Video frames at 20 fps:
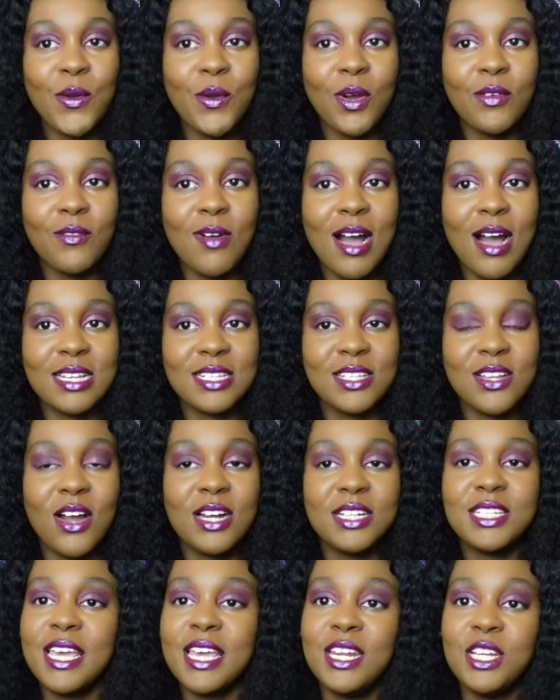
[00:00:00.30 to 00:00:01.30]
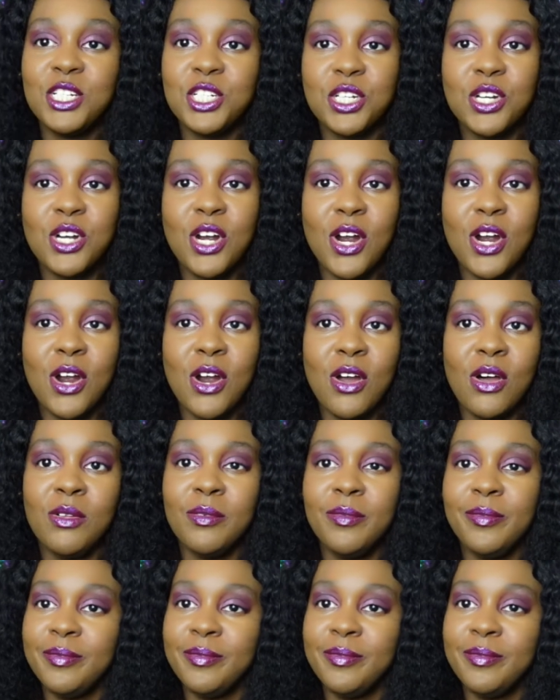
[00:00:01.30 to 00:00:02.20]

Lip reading: on, Rockstars? It is your girl,